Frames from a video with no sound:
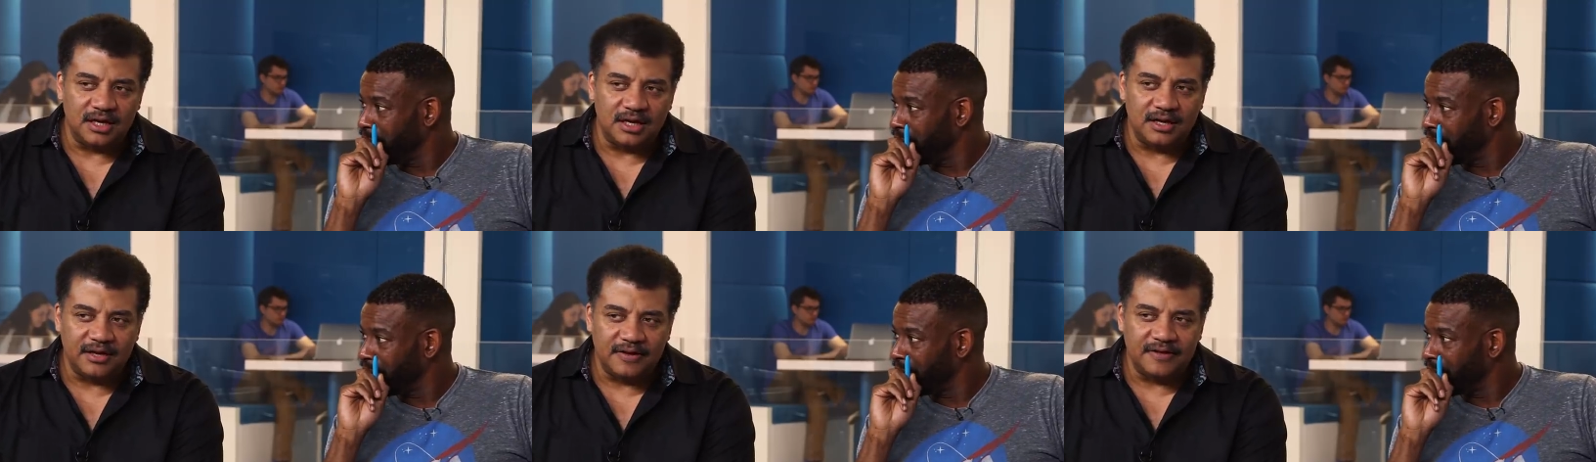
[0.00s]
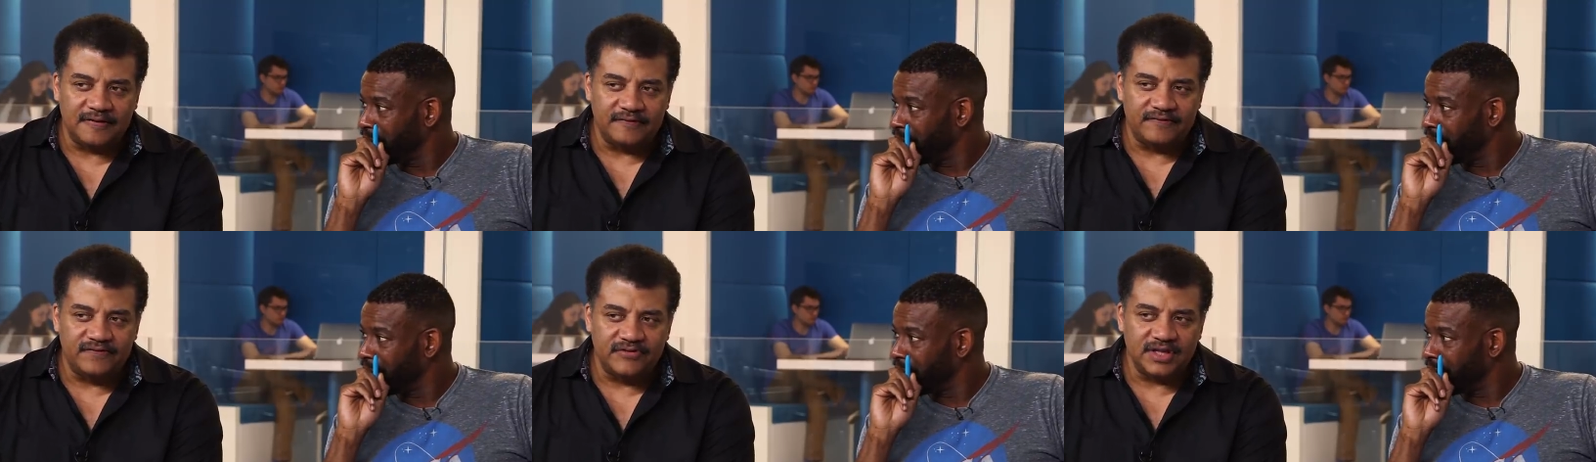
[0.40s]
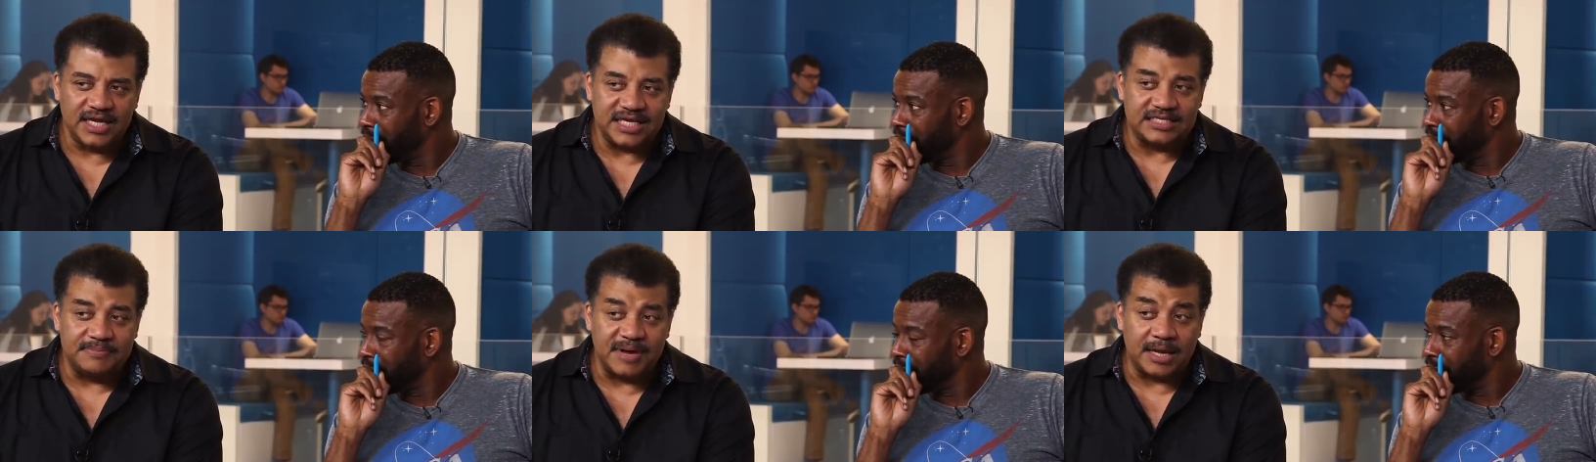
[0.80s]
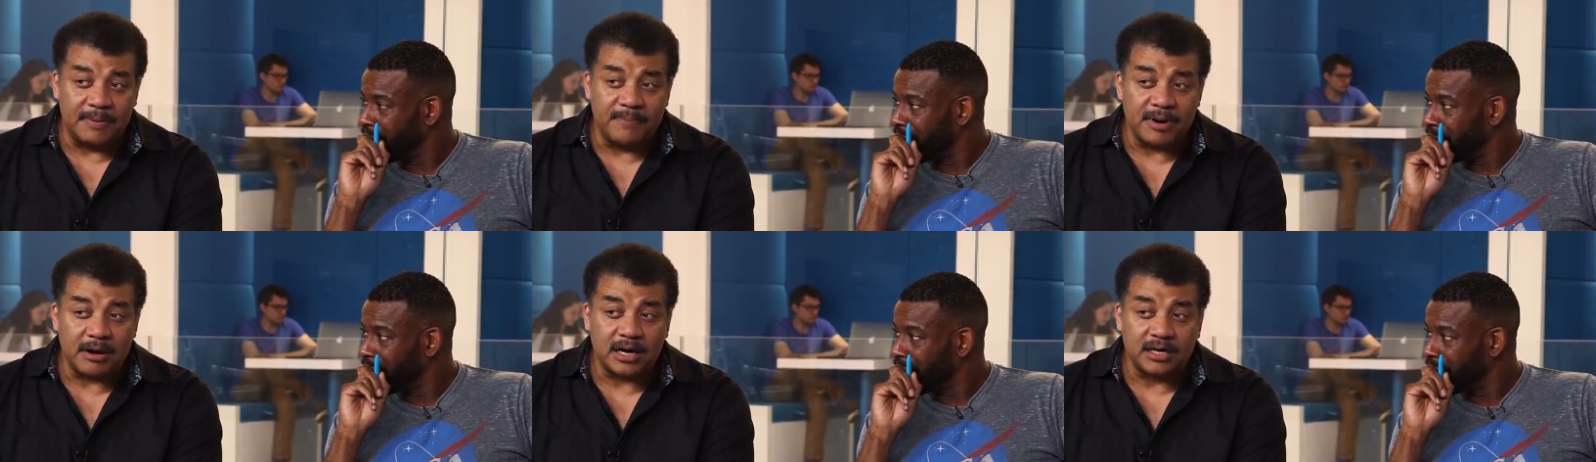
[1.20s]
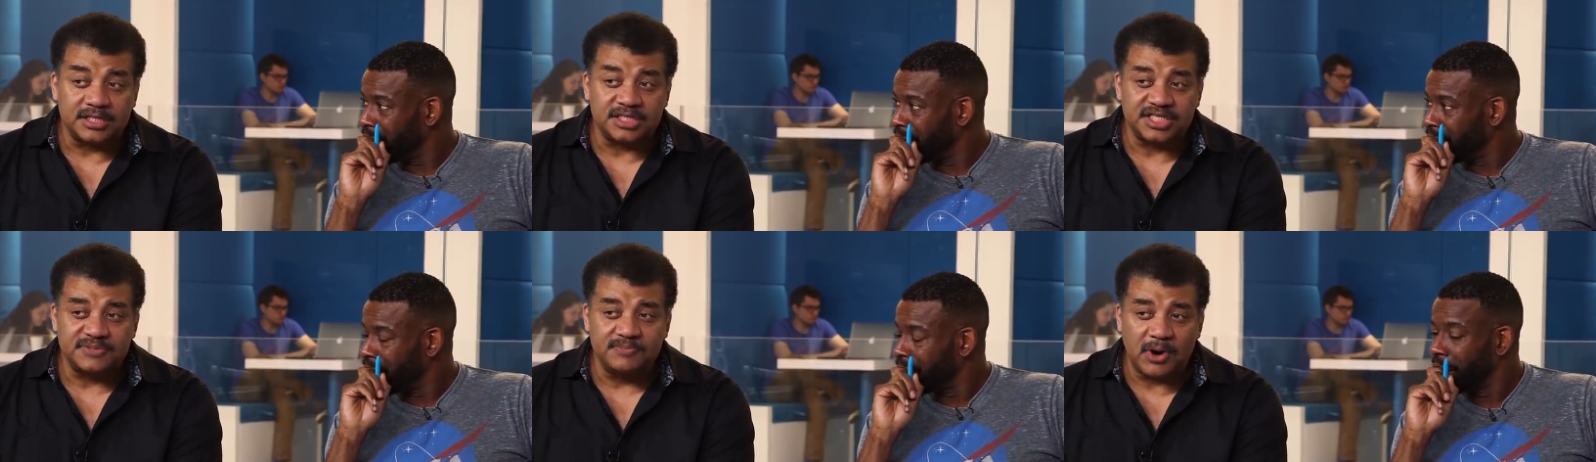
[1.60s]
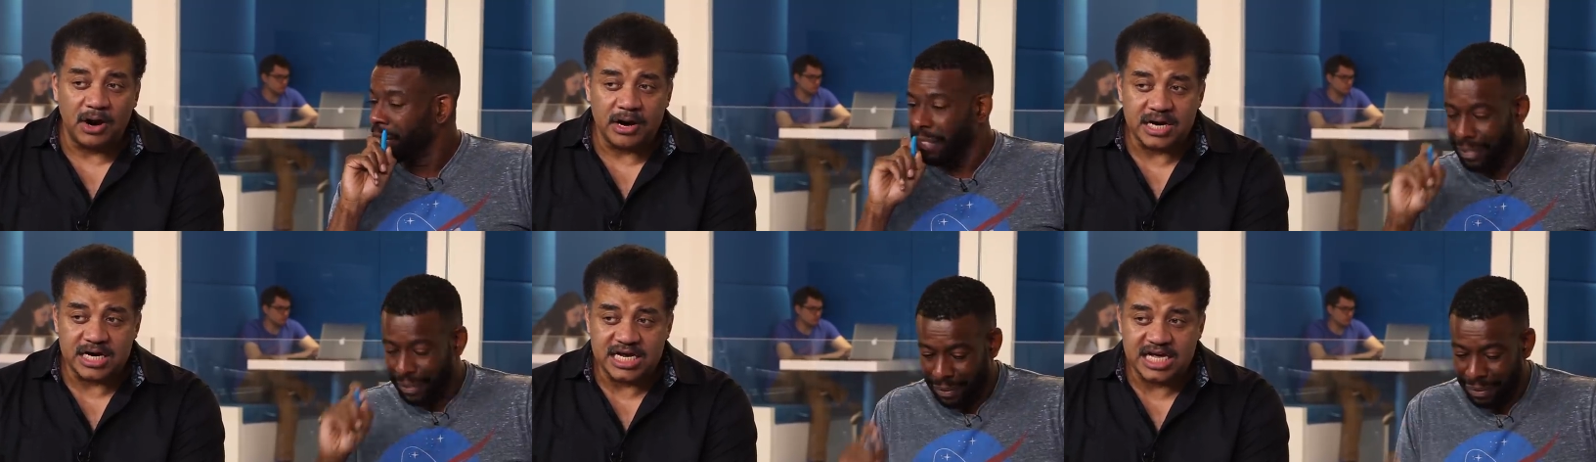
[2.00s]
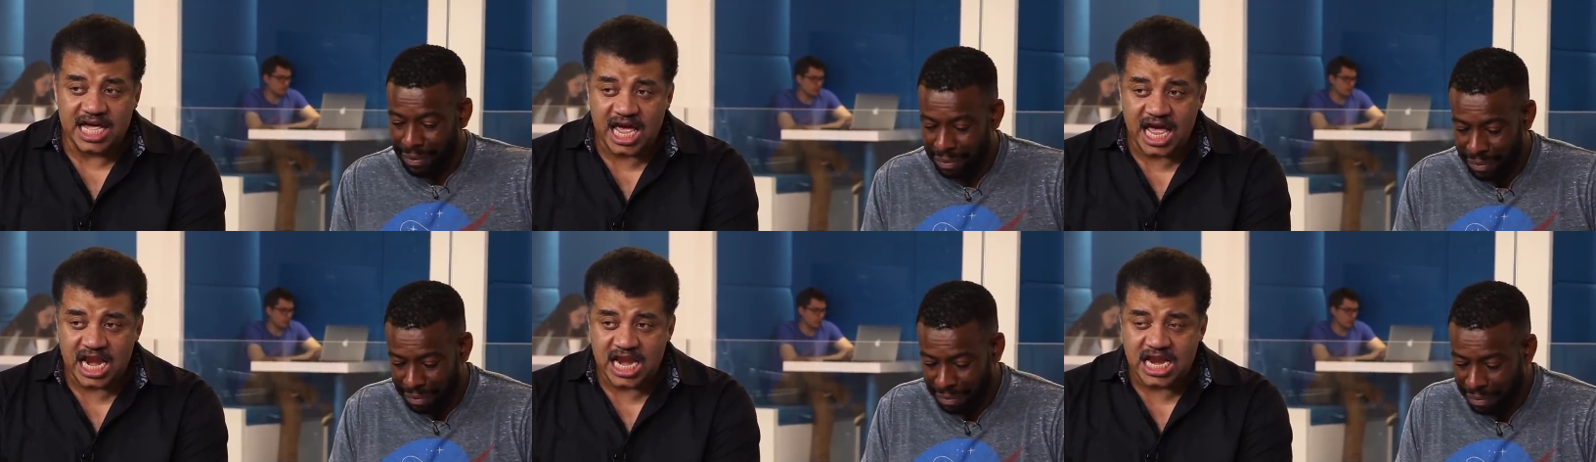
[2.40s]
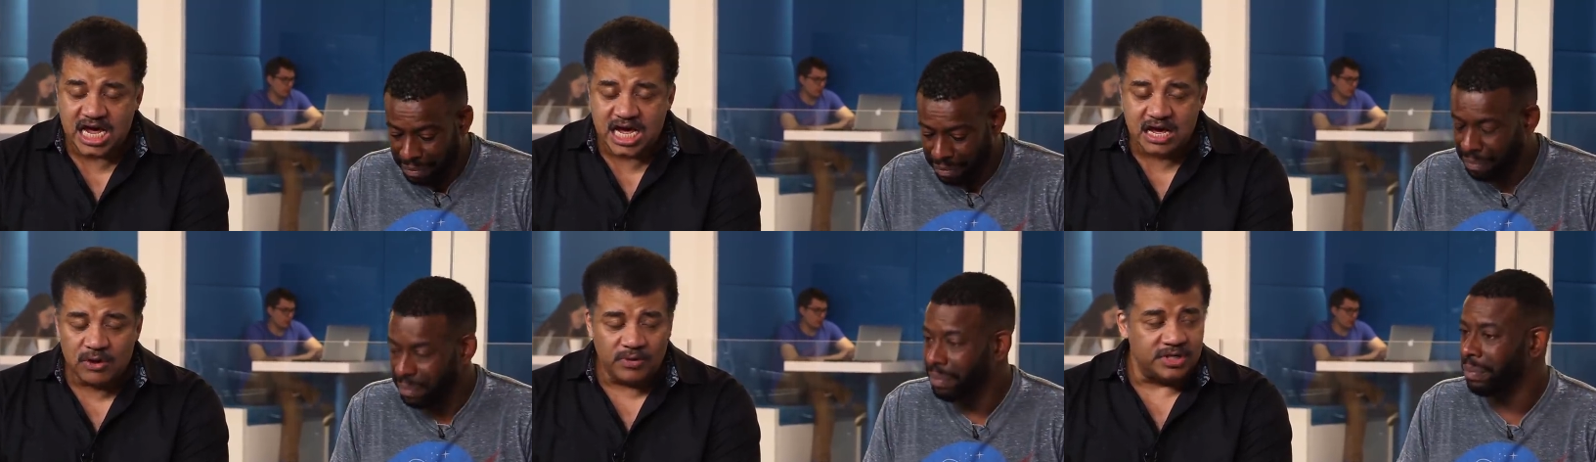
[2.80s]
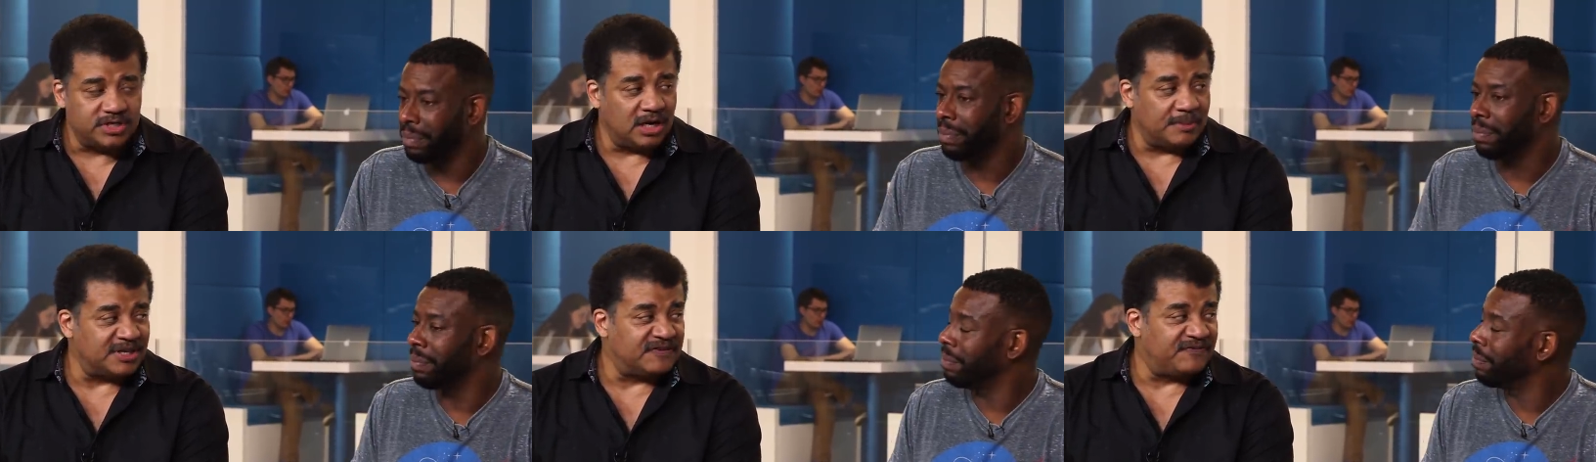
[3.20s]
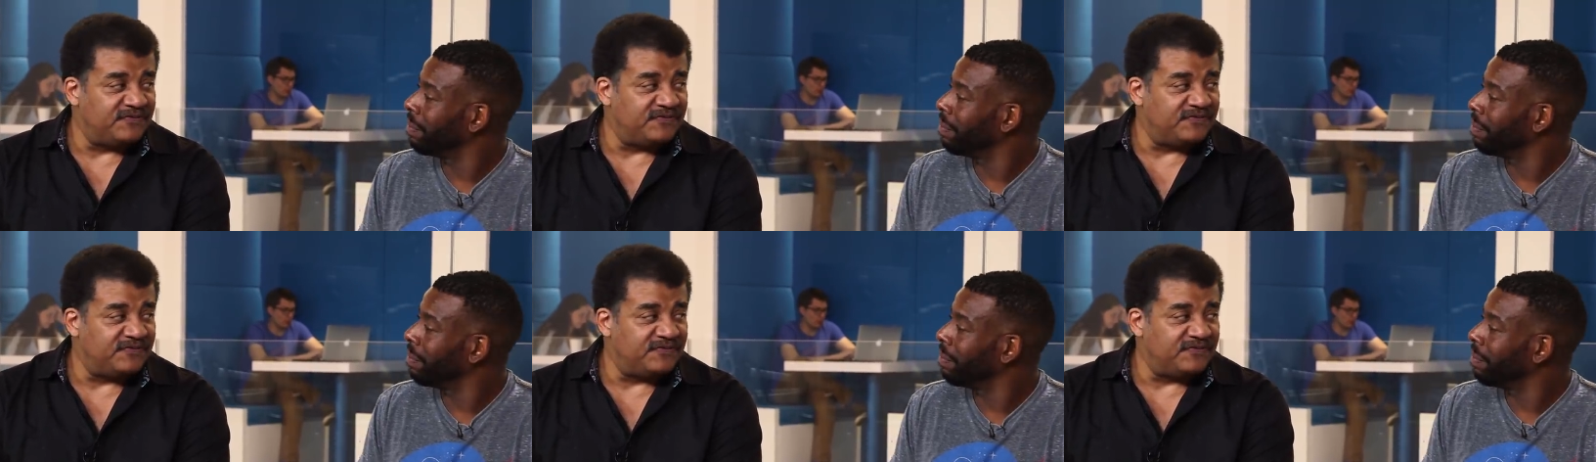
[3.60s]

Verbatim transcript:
Speaker 1: of Let's Make America Smart Again, we're gonna talk about the